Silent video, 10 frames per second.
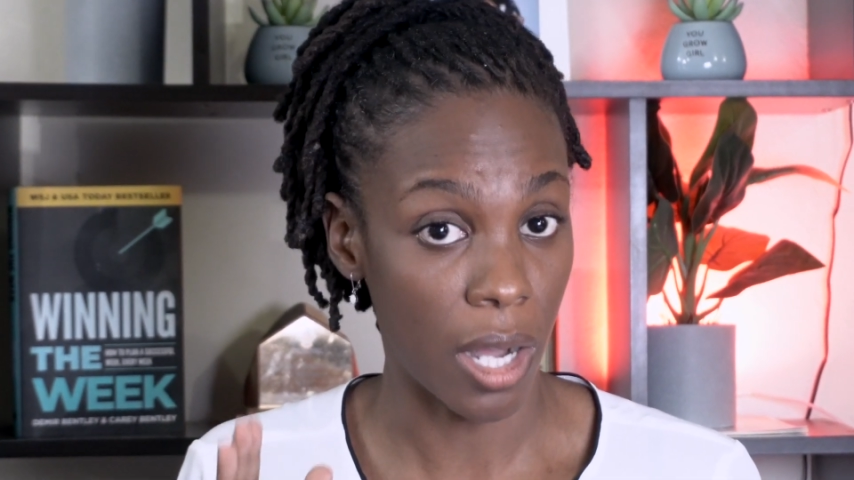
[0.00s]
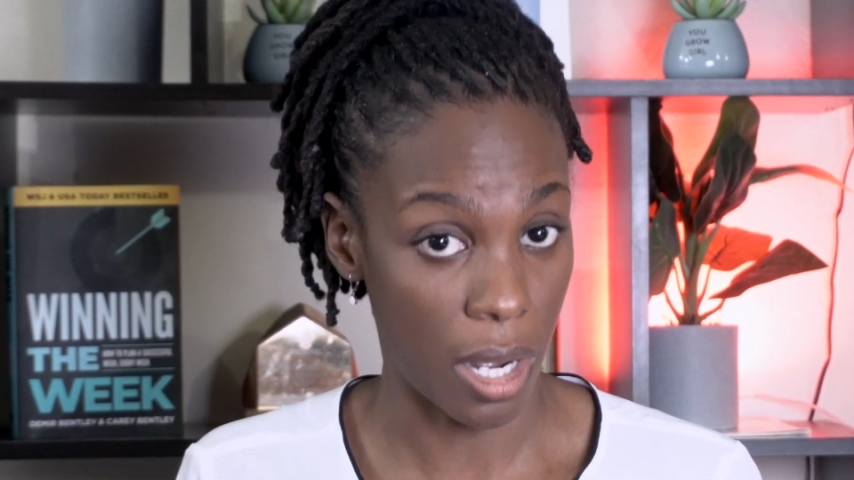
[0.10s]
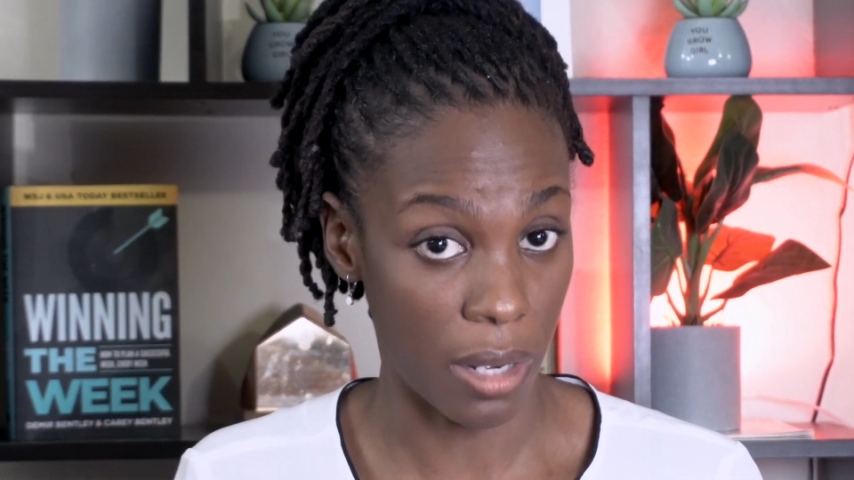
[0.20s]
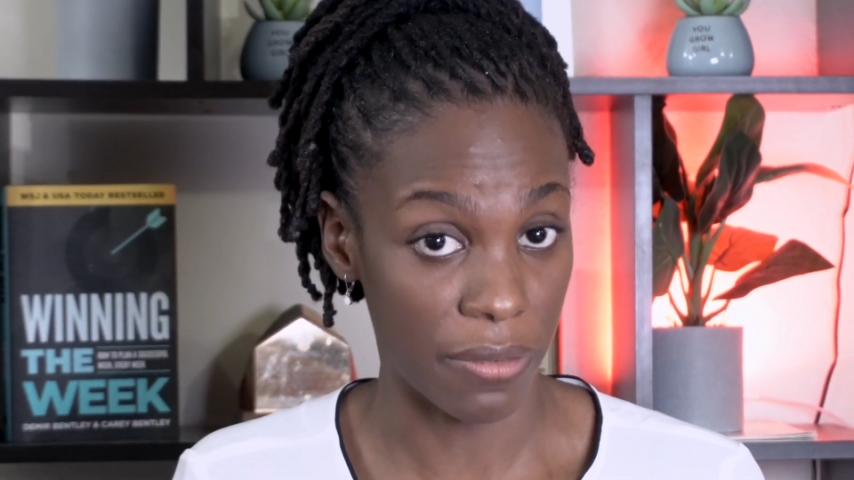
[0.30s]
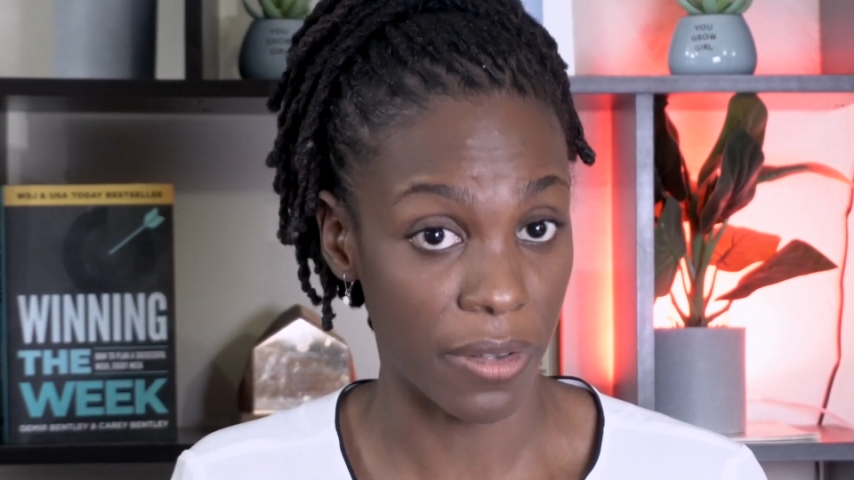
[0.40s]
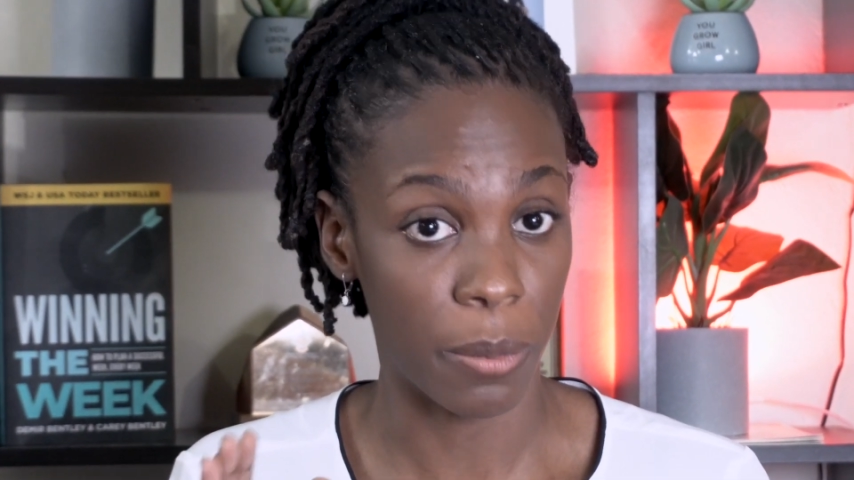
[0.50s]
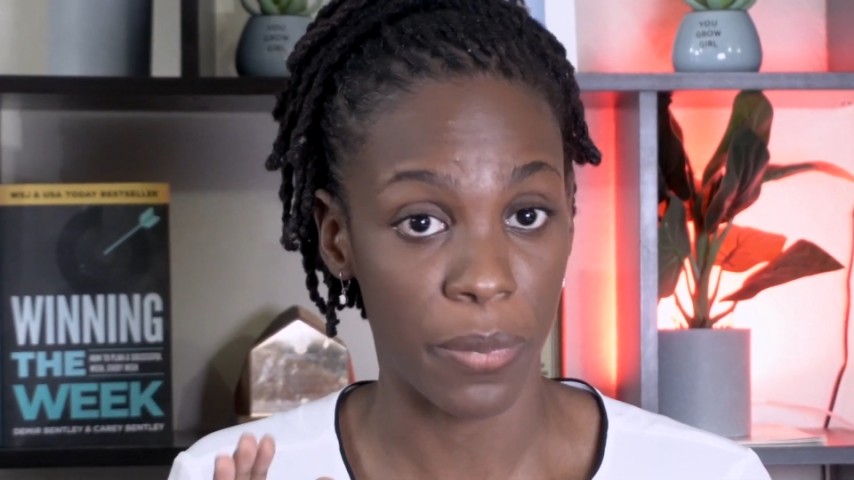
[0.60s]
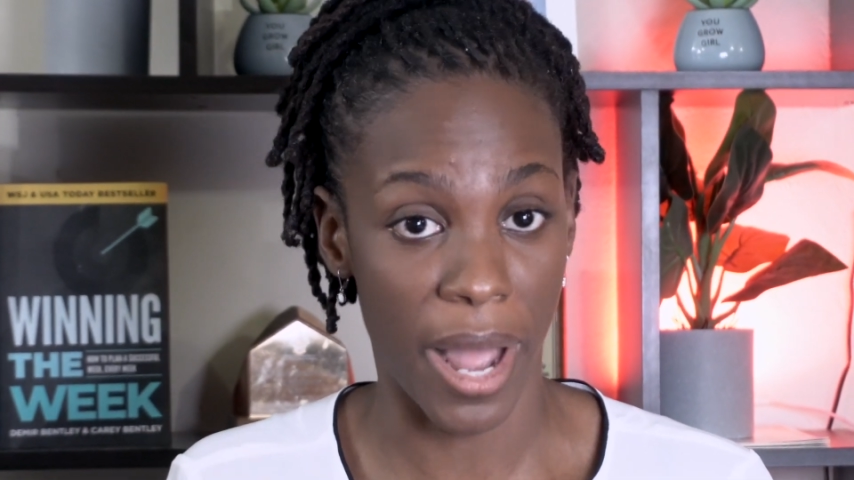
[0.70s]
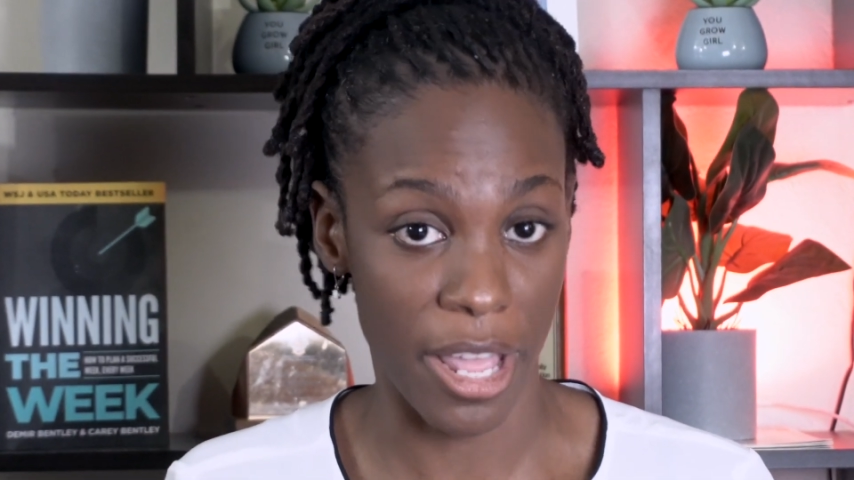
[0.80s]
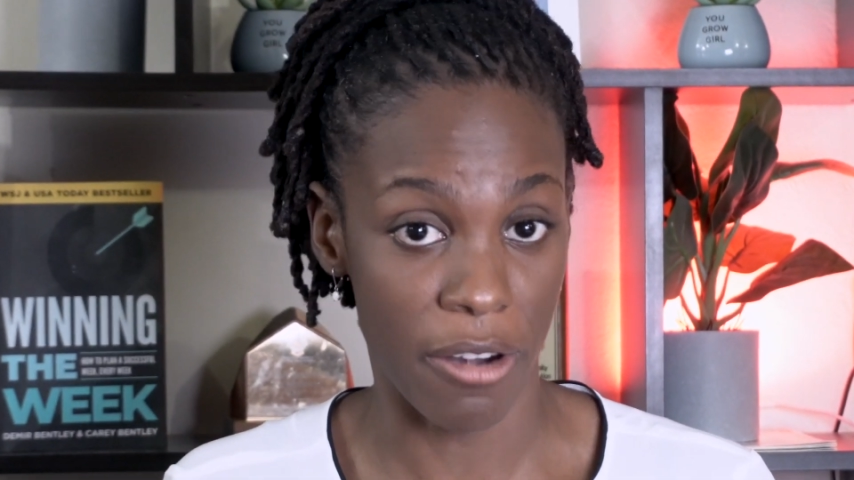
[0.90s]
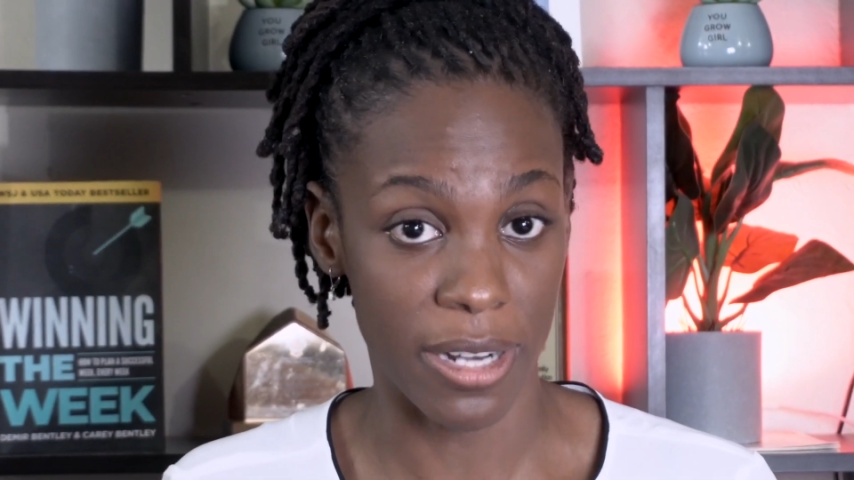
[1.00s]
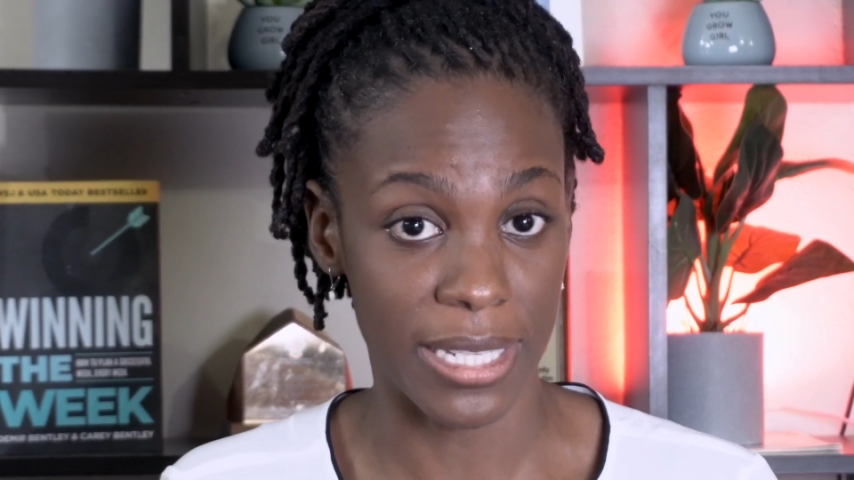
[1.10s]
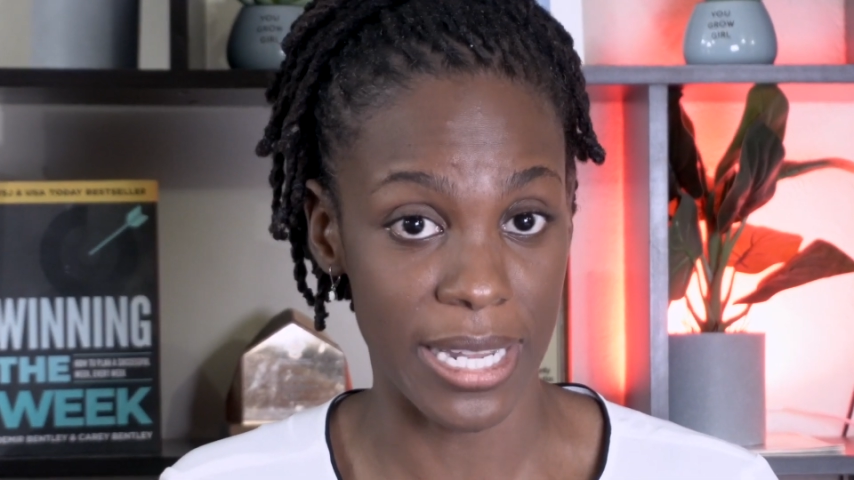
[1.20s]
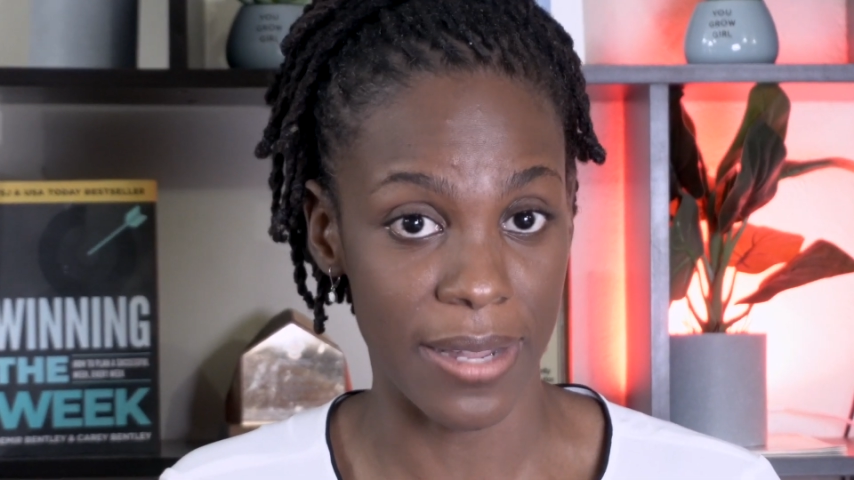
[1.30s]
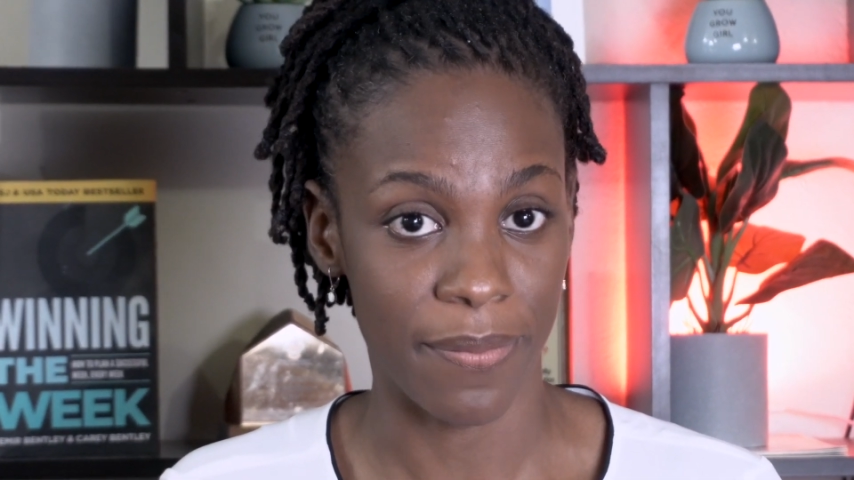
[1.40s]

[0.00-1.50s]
of priority.